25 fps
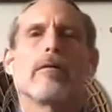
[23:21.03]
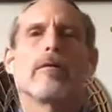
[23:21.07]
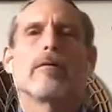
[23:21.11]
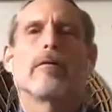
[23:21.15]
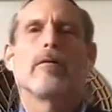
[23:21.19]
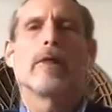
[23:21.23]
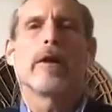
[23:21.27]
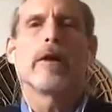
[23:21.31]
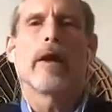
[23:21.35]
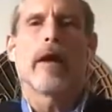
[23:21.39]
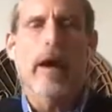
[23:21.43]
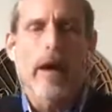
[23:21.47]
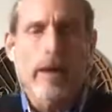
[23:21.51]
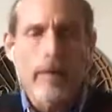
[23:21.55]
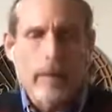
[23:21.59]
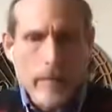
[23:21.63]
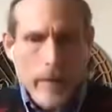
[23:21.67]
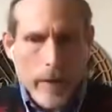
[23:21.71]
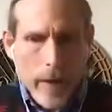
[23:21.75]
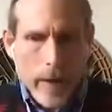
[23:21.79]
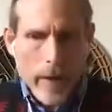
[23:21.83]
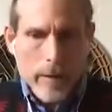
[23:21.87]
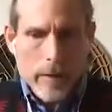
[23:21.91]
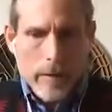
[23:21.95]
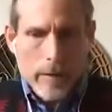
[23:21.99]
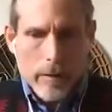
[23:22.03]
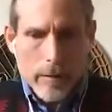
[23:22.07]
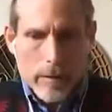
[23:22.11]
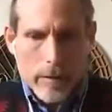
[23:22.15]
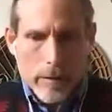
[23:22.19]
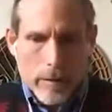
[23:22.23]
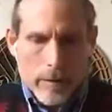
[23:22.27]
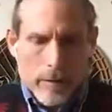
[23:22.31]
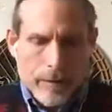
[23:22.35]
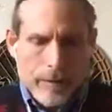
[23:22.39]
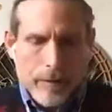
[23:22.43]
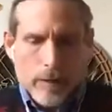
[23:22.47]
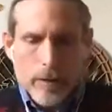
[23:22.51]
we have that
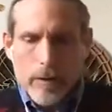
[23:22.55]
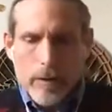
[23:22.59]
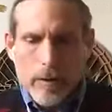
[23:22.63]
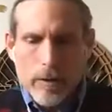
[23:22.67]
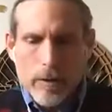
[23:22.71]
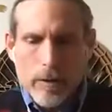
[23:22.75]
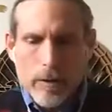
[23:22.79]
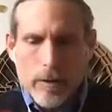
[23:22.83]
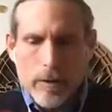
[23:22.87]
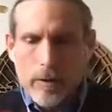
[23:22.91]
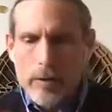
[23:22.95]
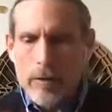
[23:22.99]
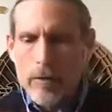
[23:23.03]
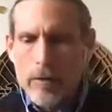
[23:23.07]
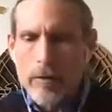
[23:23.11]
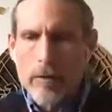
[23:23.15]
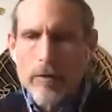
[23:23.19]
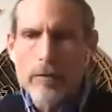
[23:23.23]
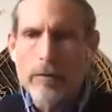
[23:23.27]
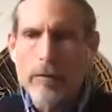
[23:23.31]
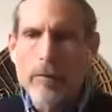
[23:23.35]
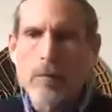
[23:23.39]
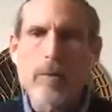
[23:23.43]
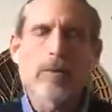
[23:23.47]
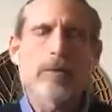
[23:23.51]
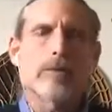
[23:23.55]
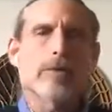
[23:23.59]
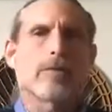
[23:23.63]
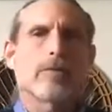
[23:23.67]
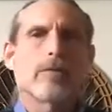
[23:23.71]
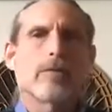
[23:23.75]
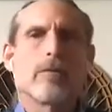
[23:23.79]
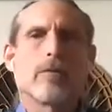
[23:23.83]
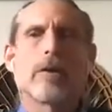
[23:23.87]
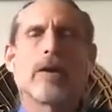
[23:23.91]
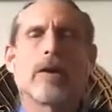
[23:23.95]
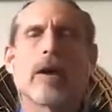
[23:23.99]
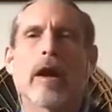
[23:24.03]
field from which we
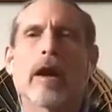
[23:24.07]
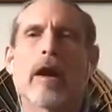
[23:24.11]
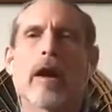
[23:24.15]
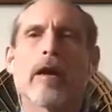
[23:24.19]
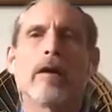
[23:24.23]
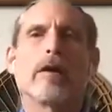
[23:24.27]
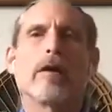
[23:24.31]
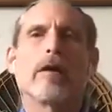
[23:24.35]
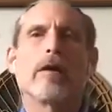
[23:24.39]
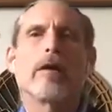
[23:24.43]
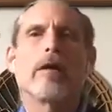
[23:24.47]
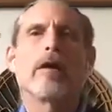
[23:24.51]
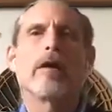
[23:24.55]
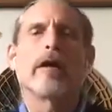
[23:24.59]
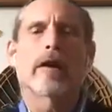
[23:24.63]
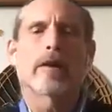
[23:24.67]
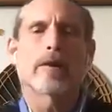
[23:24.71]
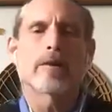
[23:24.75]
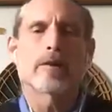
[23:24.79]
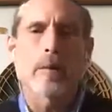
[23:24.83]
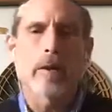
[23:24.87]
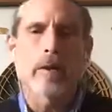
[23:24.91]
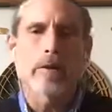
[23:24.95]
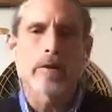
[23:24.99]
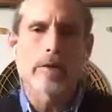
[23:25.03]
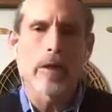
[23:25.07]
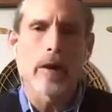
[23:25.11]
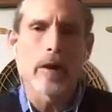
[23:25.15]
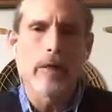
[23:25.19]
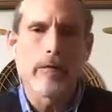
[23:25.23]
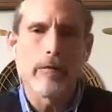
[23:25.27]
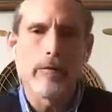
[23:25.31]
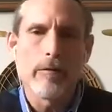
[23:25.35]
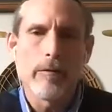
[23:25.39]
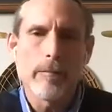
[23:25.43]
can express love.